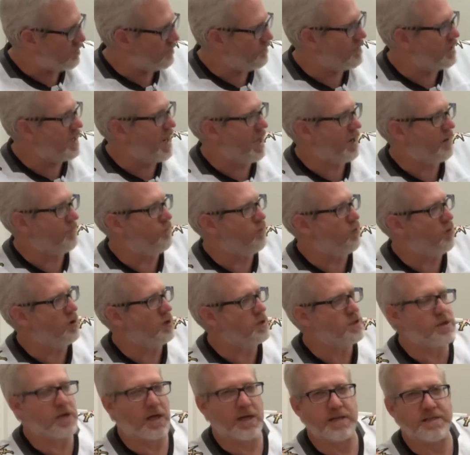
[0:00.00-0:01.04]
of a neck pour,
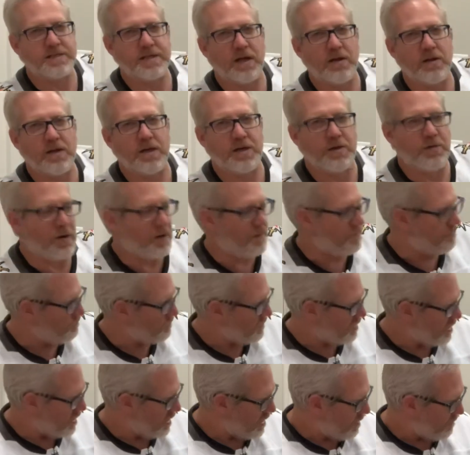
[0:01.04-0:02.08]
so you got to settle into
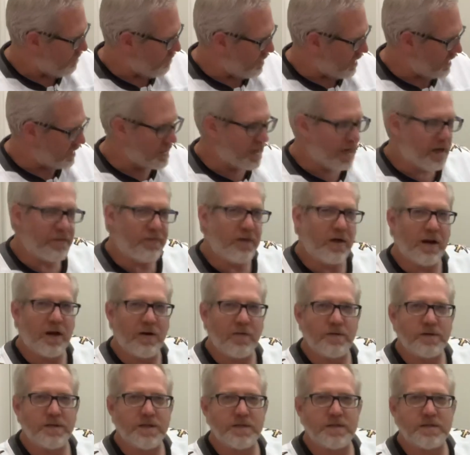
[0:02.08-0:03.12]
it. But I thought I
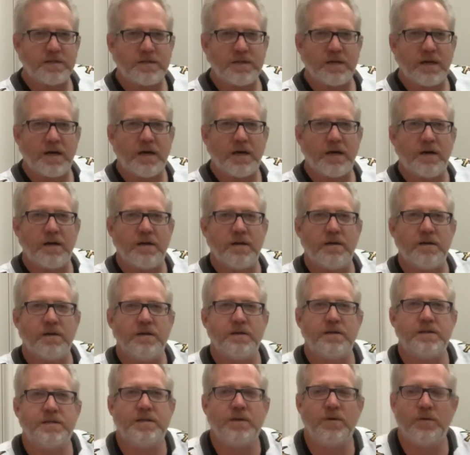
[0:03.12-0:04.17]
would just
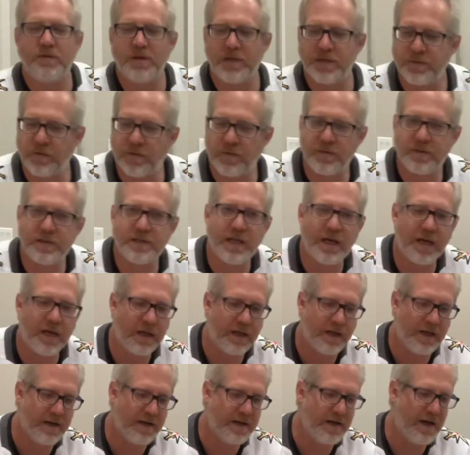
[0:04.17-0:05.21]
see what this one was
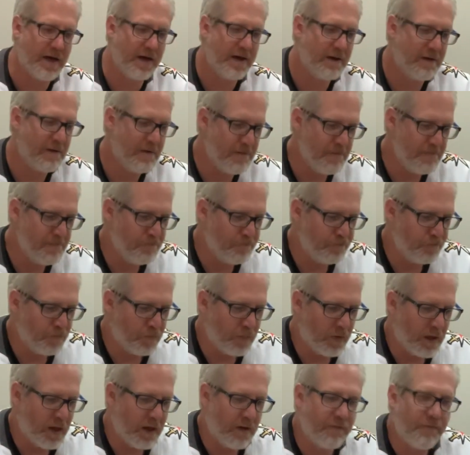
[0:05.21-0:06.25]
like. And
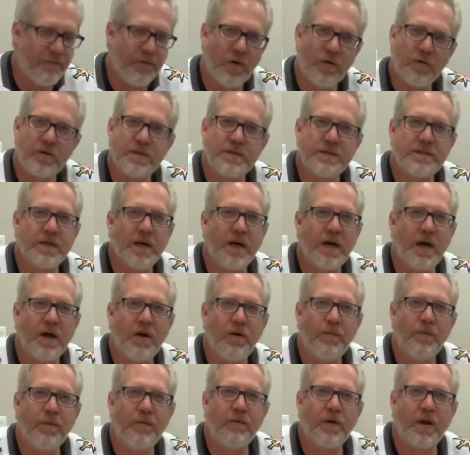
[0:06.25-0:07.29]
folks, I
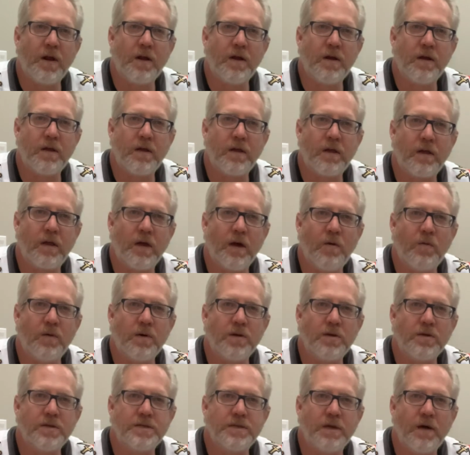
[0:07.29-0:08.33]
hope you've got
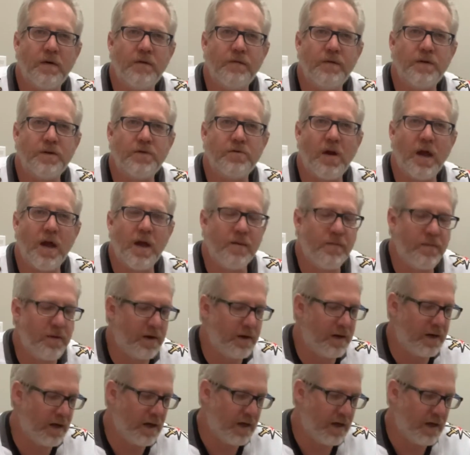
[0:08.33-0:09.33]
one yourself, a dram, and